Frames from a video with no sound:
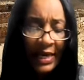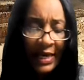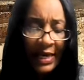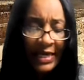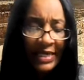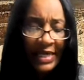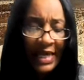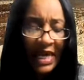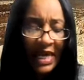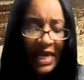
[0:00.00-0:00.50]

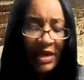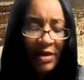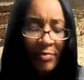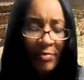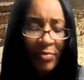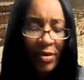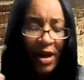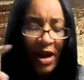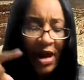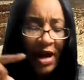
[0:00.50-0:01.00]
And a
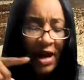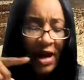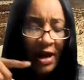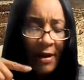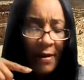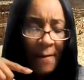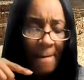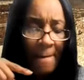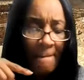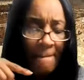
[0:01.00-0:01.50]

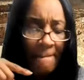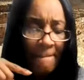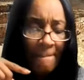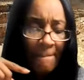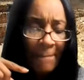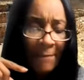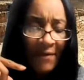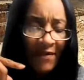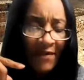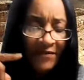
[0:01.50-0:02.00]

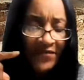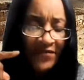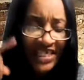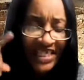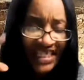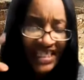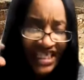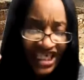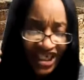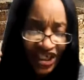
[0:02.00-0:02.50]

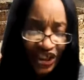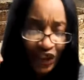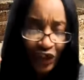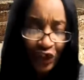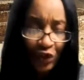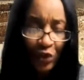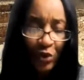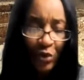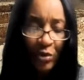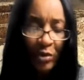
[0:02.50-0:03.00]

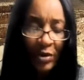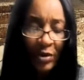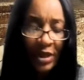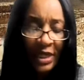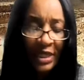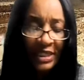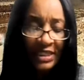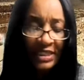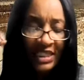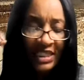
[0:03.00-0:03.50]
providential
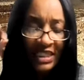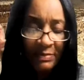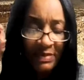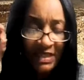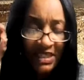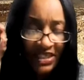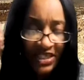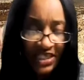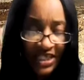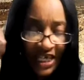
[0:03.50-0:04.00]

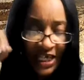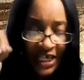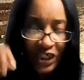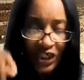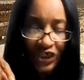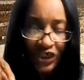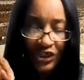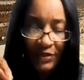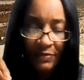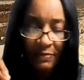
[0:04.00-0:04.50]

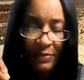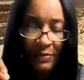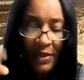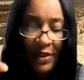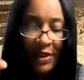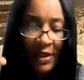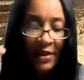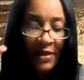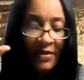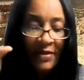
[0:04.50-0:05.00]
dispensation
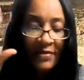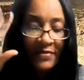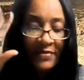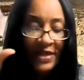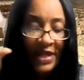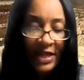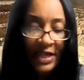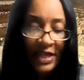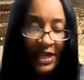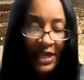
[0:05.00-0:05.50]

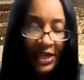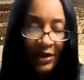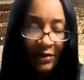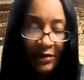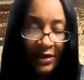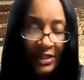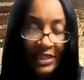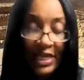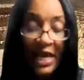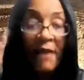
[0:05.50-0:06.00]
they
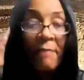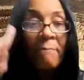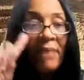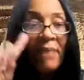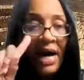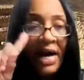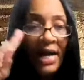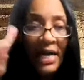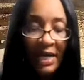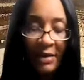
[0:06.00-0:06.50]
carried, and
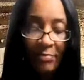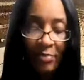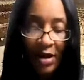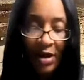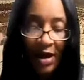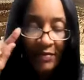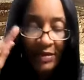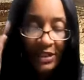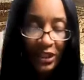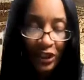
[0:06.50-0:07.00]
by a
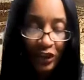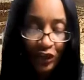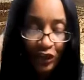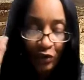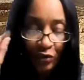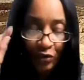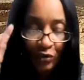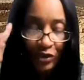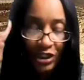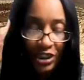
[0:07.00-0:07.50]

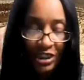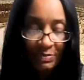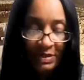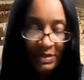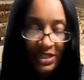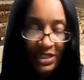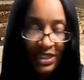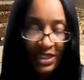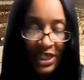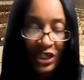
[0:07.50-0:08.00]
providential
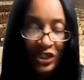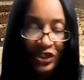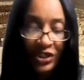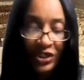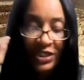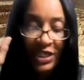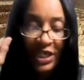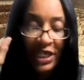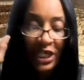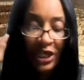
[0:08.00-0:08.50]

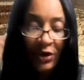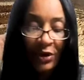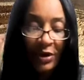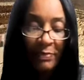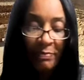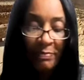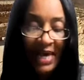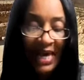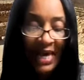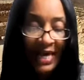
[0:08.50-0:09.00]
dispensation, they
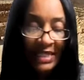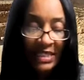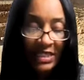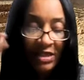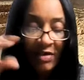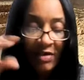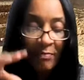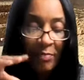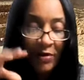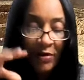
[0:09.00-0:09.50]
carried
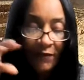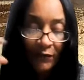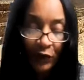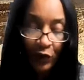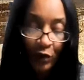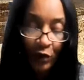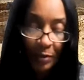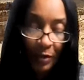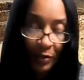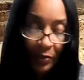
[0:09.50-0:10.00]
bags of
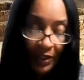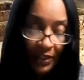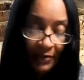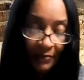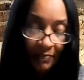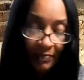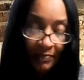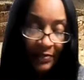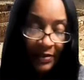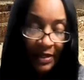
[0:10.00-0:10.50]
perfumery
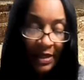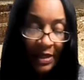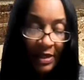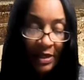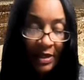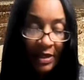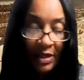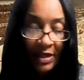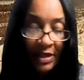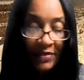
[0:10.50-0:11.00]

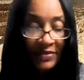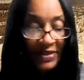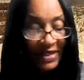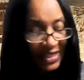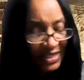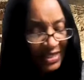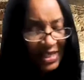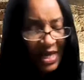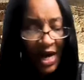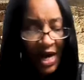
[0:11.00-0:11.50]

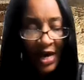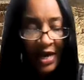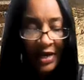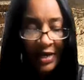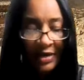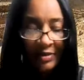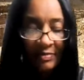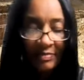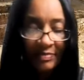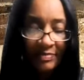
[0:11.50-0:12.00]
this time,